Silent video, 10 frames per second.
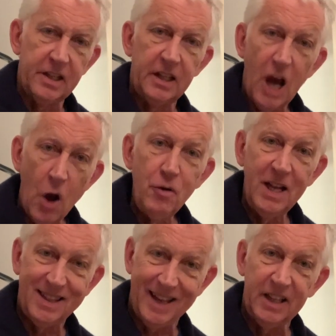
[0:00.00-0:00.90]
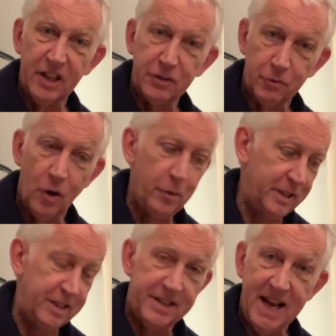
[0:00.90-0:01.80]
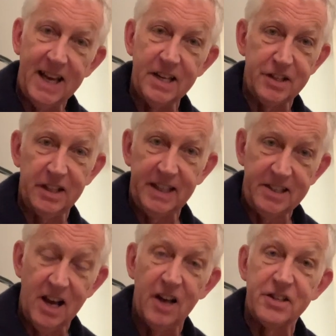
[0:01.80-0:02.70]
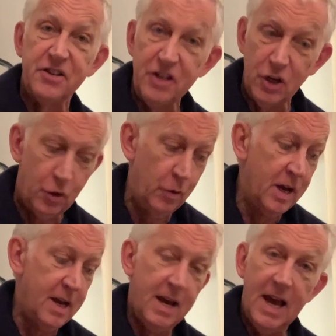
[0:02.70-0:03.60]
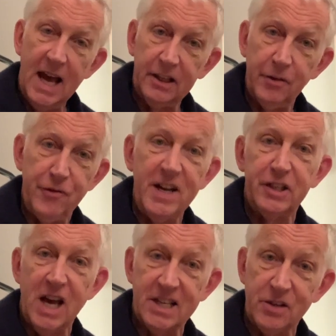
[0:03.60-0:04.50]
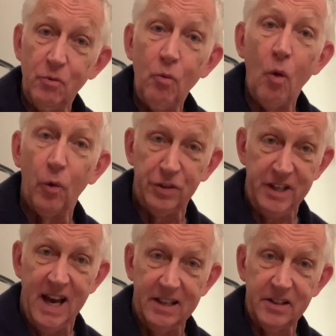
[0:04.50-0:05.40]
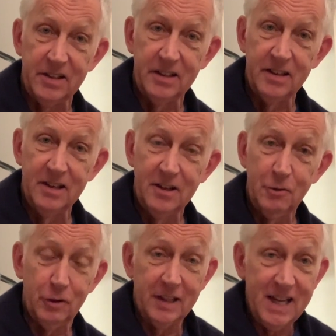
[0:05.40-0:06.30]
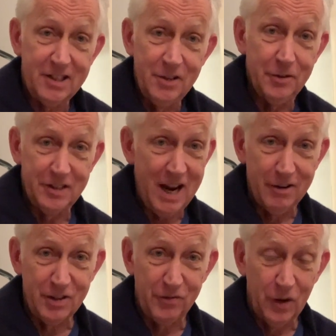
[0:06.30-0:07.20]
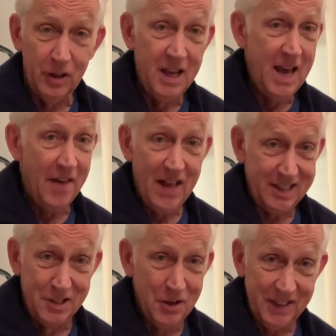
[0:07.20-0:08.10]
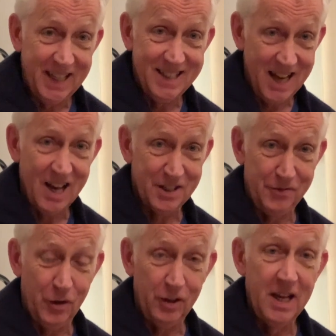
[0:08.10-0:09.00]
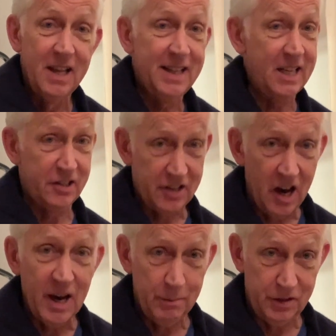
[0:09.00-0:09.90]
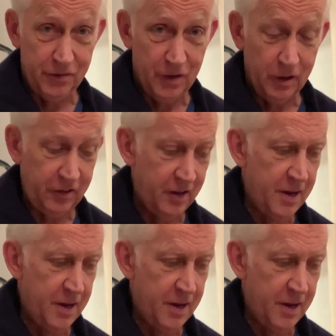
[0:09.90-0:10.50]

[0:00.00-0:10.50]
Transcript: The only thing that's wrong with this neck is that the guitar's new and the finish hasn't worn yet. Well, that's not Darren's fault, and that's not the guitar's fault, that's time's fault.